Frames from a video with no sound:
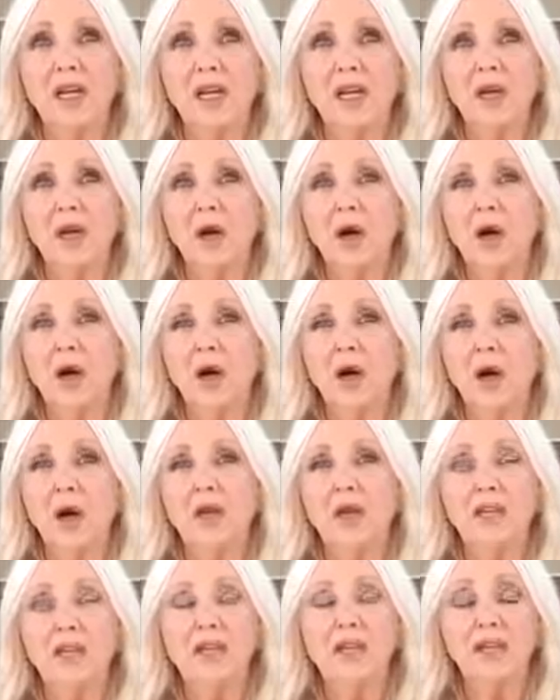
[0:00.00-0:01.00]
Oh,
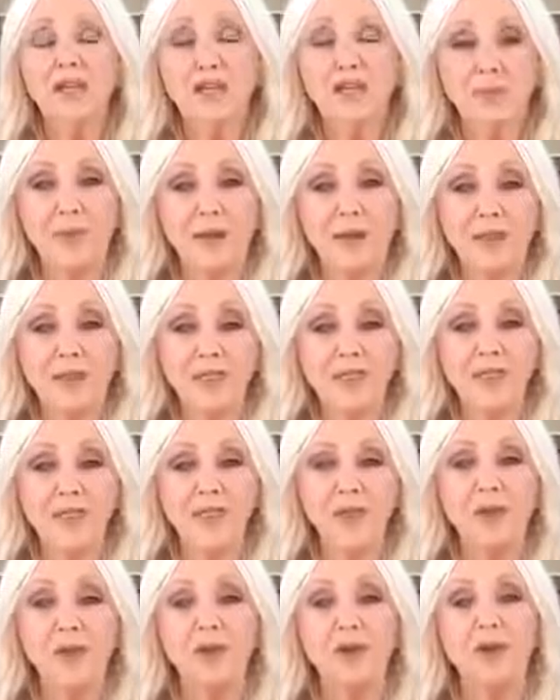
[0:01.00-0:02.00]
there's such peace
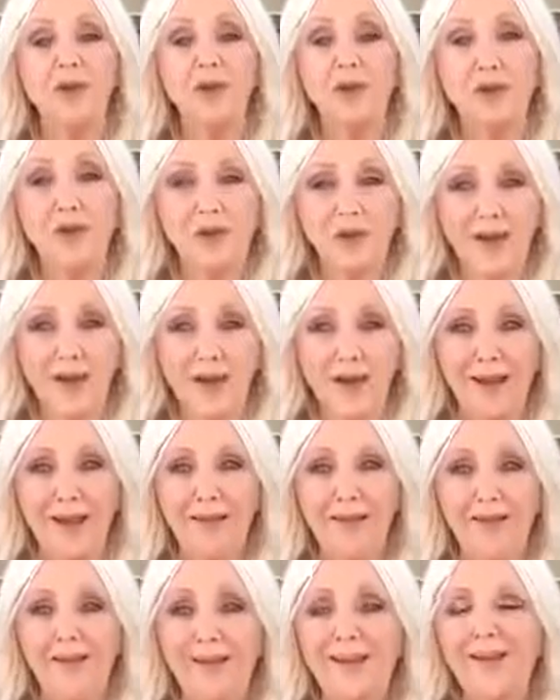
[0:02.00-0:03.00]
when you do that.
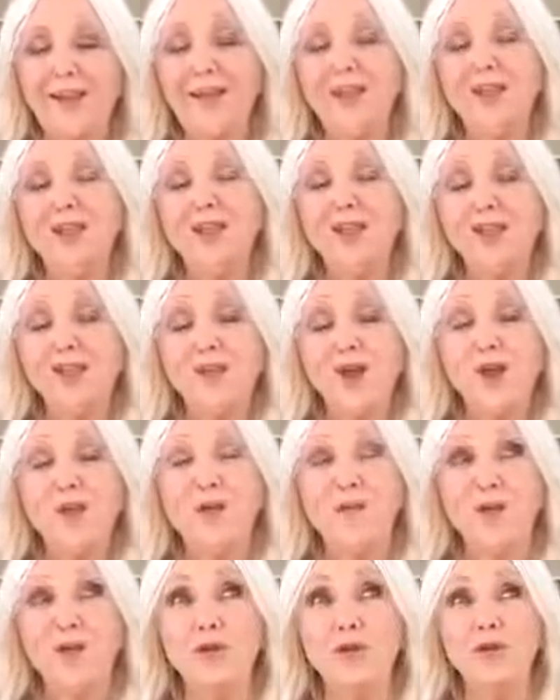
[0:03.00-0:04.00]
So
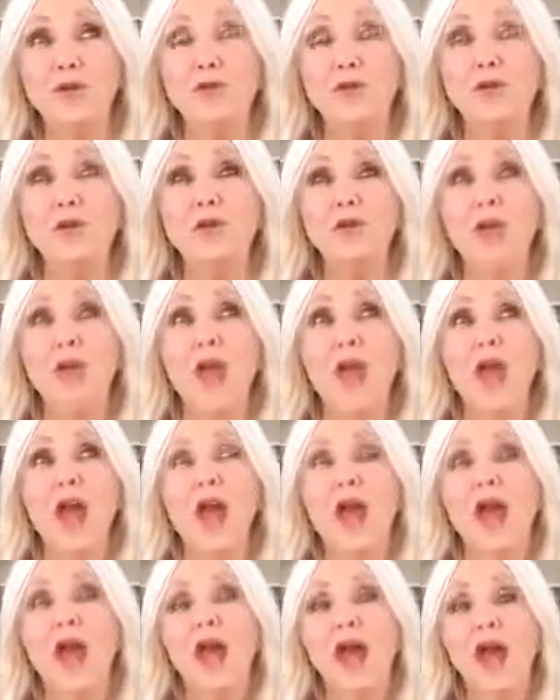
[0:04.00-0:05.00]
beautiful.
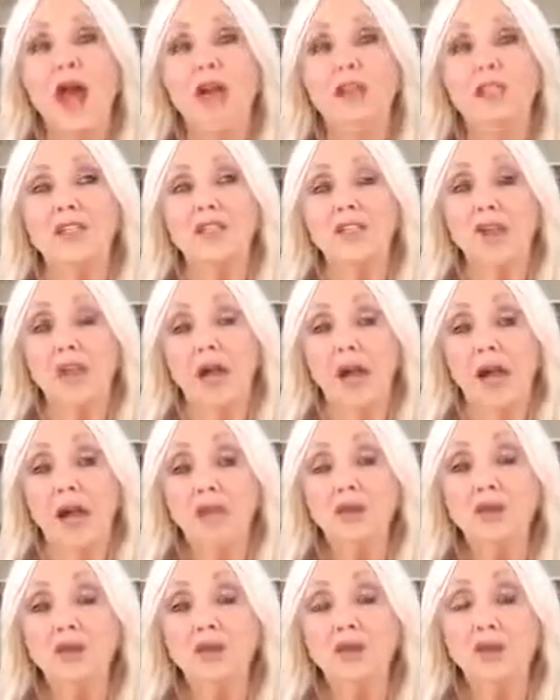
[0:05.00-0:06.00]
And
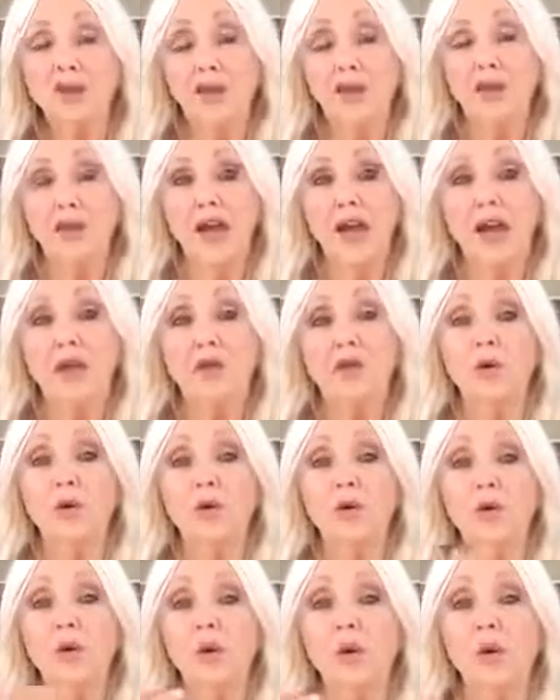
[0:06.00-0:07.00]
as you do that,
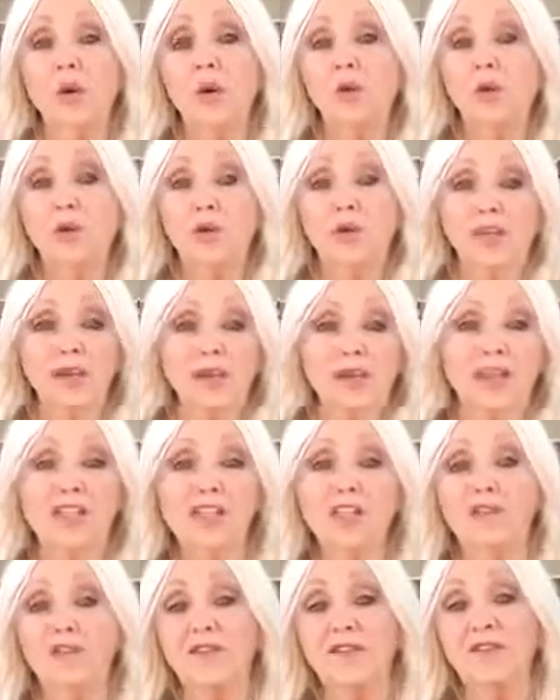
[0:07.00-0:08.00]
all the
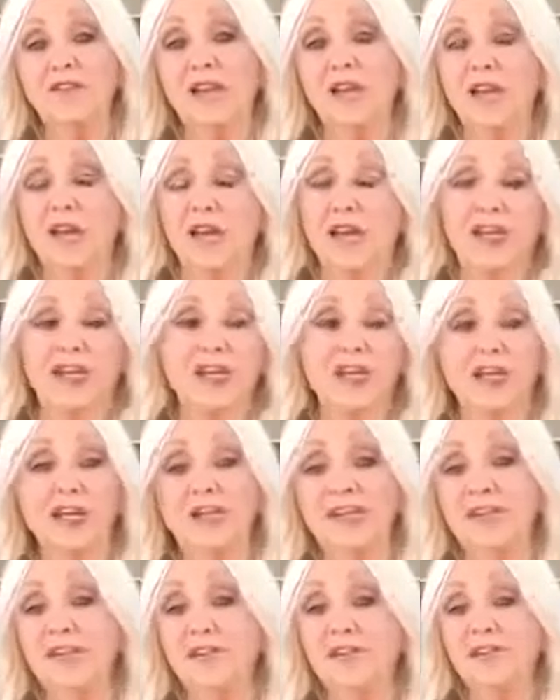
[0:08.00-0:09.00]
negativity, any
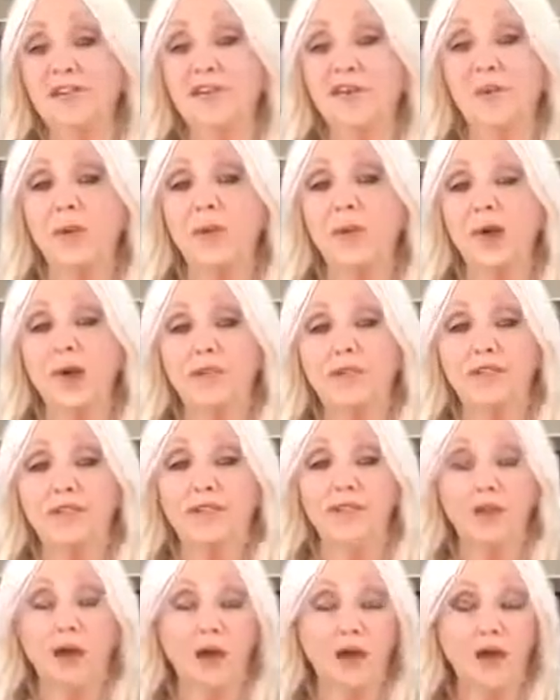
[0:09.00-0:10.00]
negativity we have
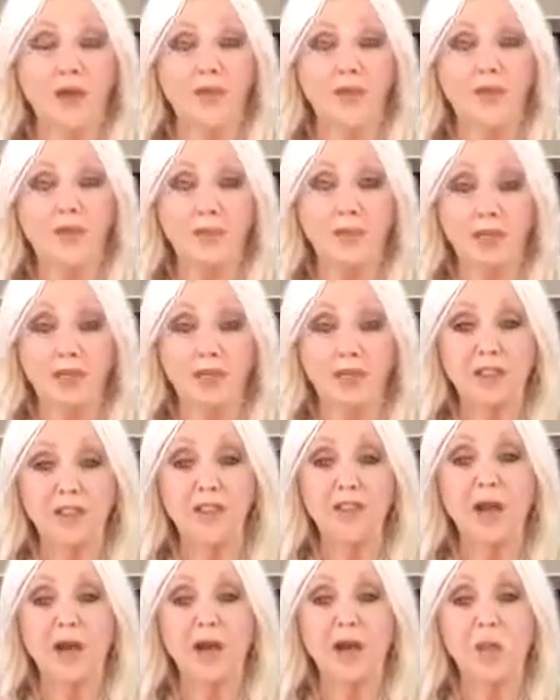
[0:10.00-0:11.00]
inside of us begins
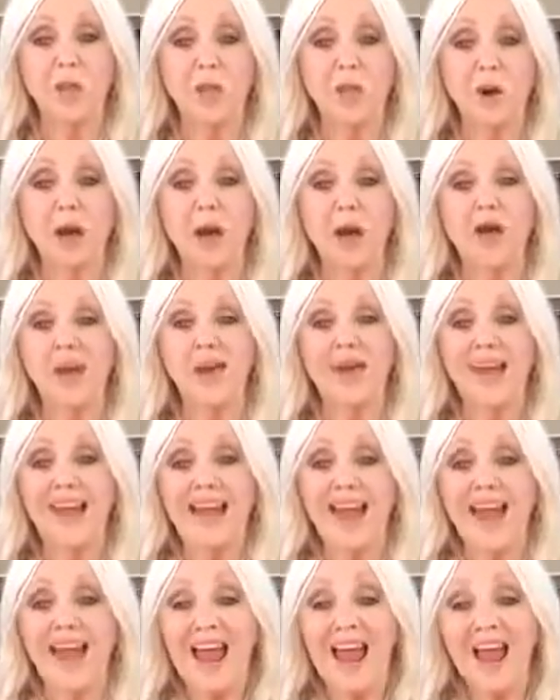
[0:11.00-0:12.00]
to unwind,
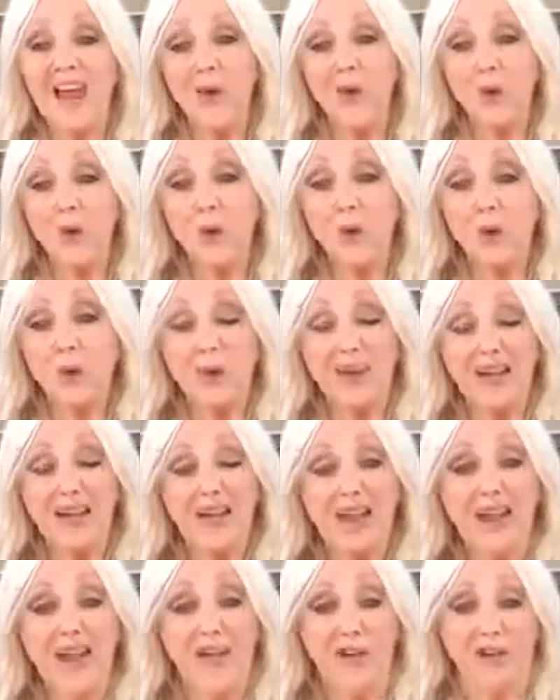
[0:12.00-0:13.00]
and we're
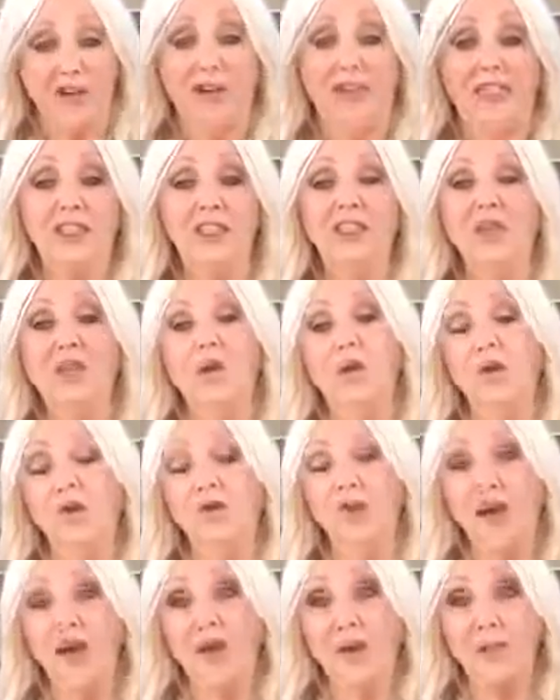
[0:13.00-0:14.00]
unleashing all of
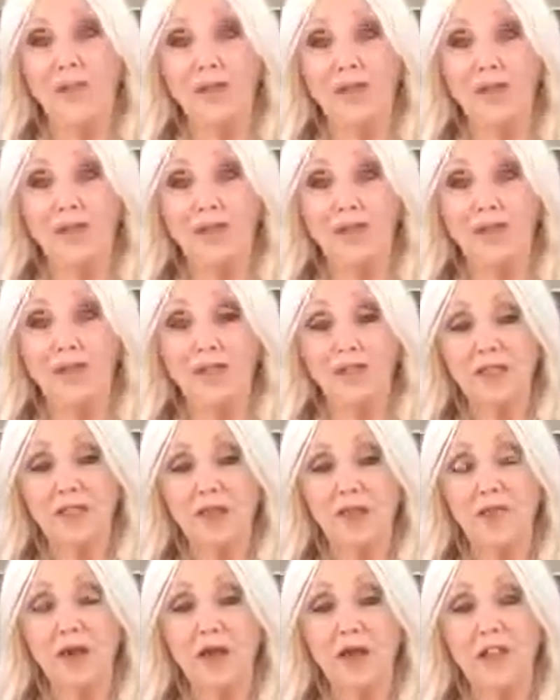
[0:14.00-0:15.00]
the happiness
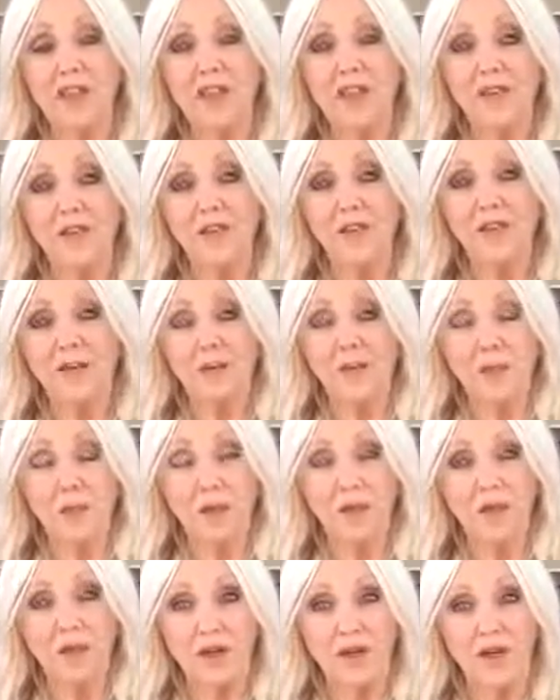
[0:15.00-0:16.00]
arising from
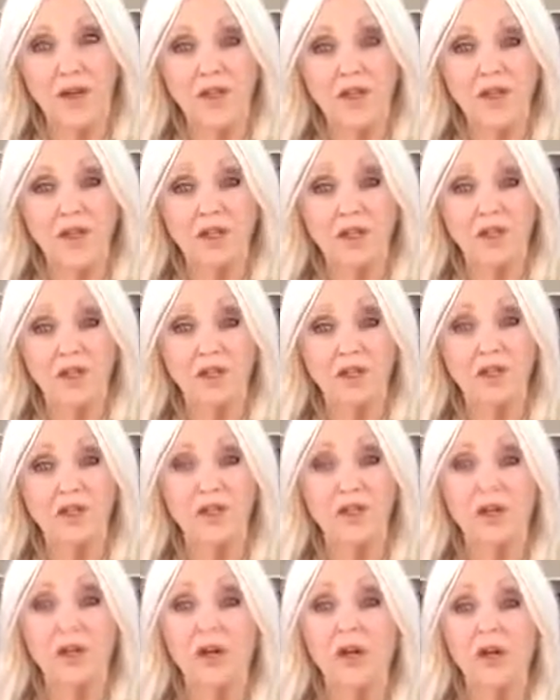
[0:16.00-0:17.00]
within us too.
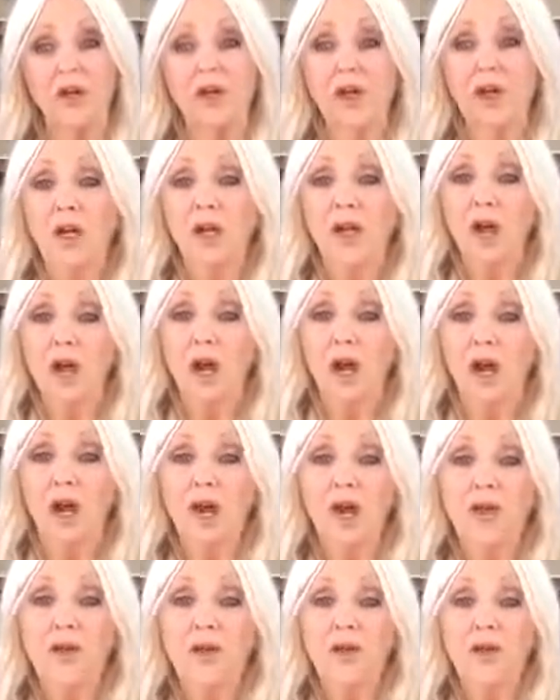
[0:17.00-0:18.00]
So I
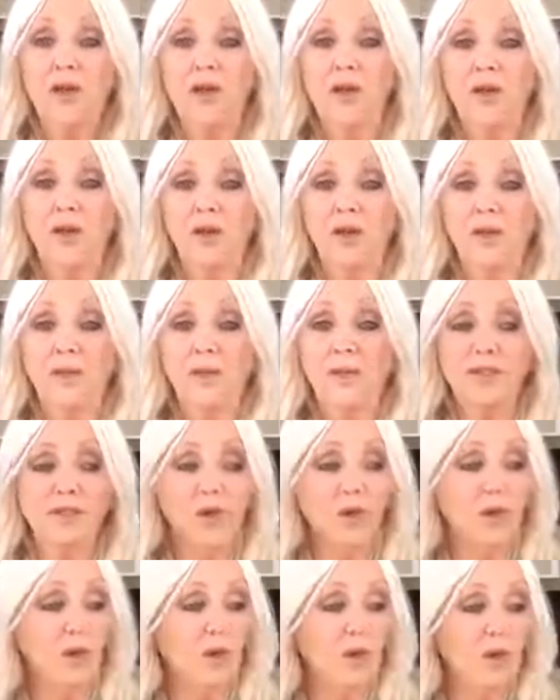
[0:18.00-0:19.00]
hope that helps
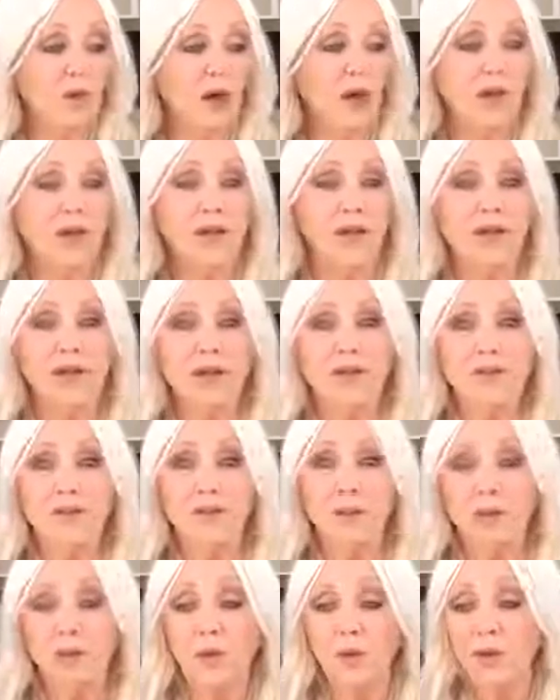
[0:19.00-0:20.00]
you. I love
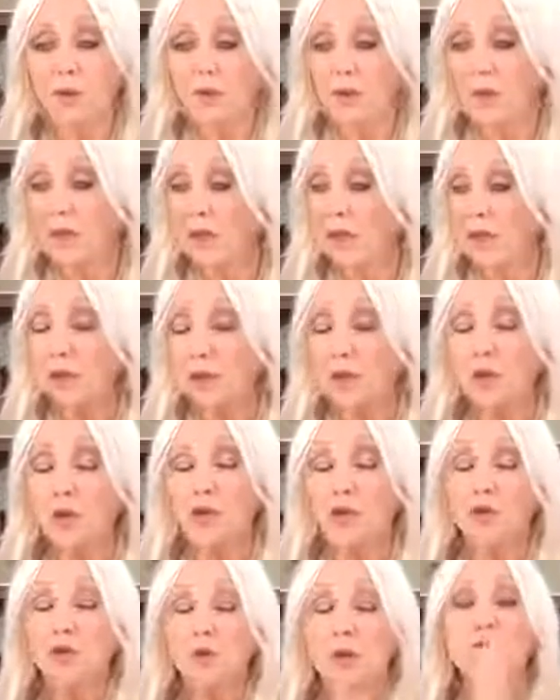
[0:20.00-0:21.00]
you all
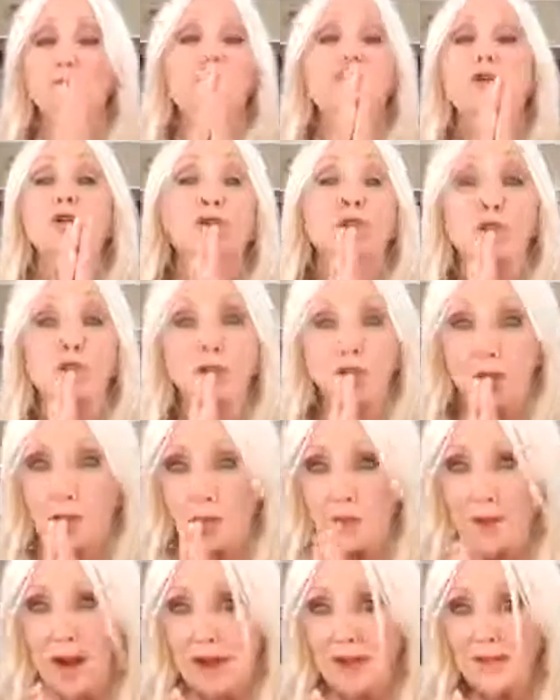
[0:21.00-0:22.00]
so, so, so, so
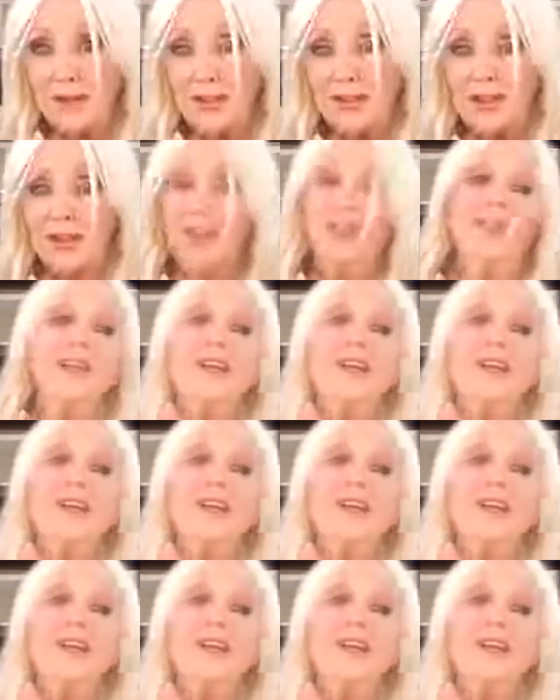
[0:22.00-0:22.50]
much.